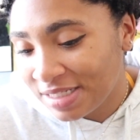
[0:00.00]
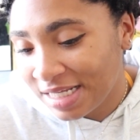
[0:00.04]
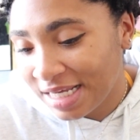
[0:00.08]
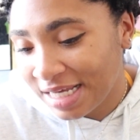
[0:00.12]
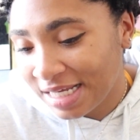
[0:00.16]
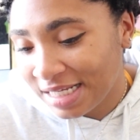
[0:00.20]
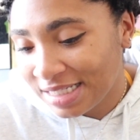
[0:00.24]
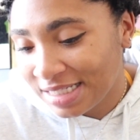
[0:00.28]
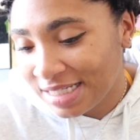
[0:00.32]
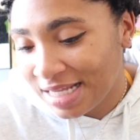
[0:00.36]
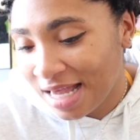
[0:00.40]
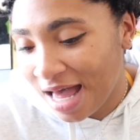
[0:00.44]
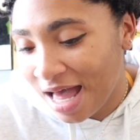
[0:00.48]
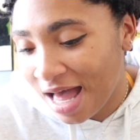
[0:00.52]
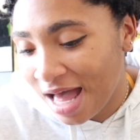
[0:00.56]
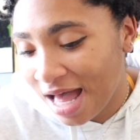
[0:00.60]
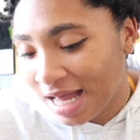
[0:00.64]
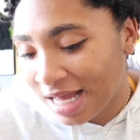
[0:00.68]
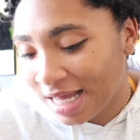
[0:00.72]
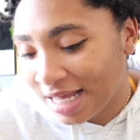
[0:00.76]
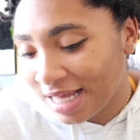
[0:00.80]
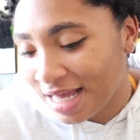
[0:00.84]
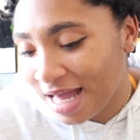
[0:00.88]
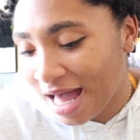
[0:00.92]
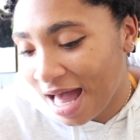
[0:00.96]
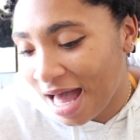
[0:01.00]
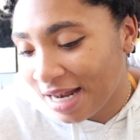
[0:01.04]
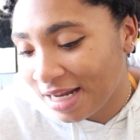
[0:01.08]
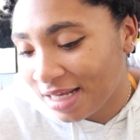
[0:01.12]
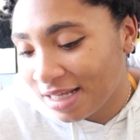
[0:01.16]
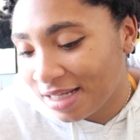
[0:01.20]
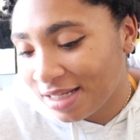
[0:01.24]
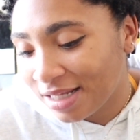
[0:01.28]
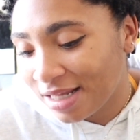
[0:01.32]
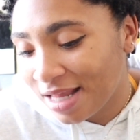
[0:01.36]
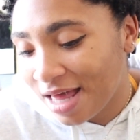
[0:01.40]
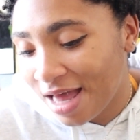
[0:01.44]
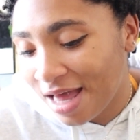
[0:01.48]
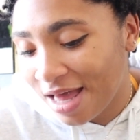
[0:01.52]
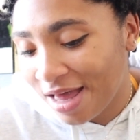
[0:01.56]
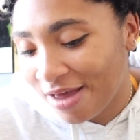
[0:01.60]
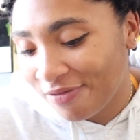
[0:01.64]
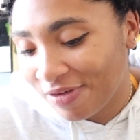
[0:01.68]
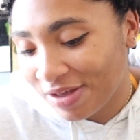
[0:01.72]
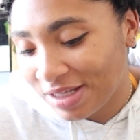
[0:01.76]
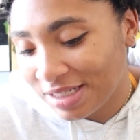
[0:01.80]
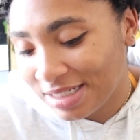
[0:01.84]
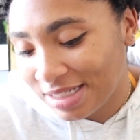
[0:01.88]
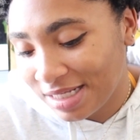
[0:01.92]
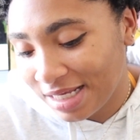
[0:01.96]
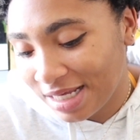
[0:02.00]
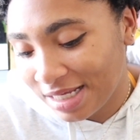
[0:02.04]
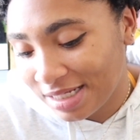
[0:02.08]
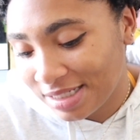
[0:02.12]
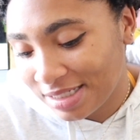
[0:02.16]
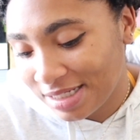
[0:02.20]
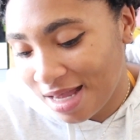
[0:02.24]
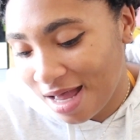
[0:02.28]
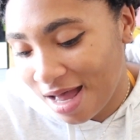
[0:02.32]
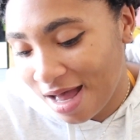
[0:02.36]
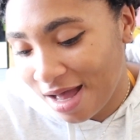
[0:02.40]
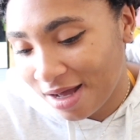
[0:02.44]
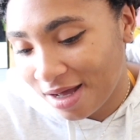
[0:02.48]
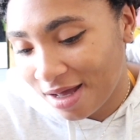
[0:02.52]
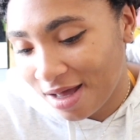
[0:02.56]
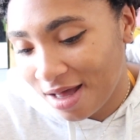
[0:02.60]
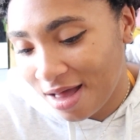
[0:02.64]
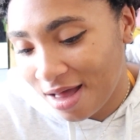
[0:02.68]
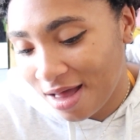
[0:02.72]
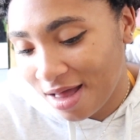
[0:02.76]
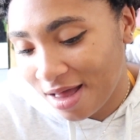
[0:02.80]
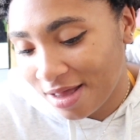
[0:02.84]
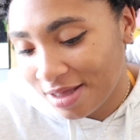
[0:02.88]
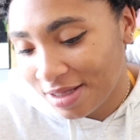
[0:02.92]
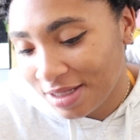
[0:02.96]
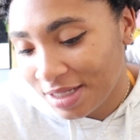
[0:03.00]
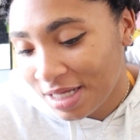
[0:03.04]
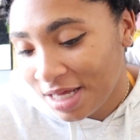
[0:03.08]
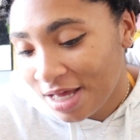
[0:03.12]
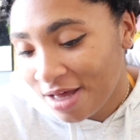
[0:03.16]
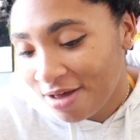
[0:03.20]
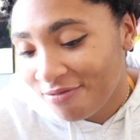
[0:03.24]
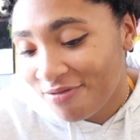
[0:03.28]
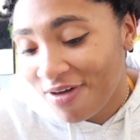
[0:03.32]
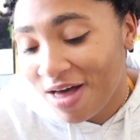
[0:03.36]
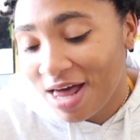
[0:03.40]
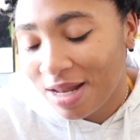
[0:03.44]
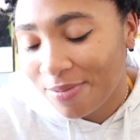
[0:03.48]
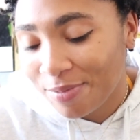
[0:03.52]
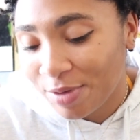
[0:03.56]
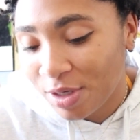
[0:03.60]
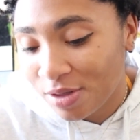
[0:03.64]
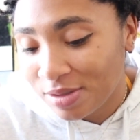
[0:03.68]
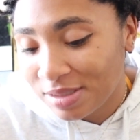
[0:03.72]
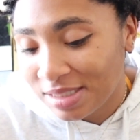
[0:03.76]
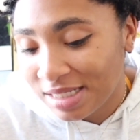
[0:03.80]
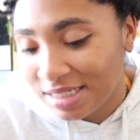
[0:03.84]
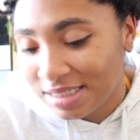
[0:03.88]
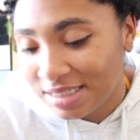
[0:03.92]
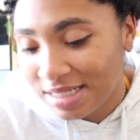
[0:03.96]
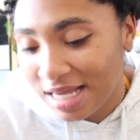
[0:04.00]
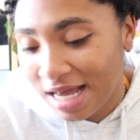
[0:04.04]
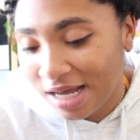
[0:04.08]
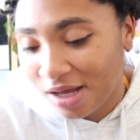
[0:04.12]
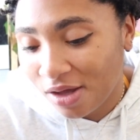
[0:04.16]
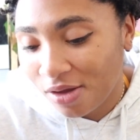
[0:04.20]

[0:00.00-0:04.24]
TikTok. Gotta love TikTok. Follow me on TikTok.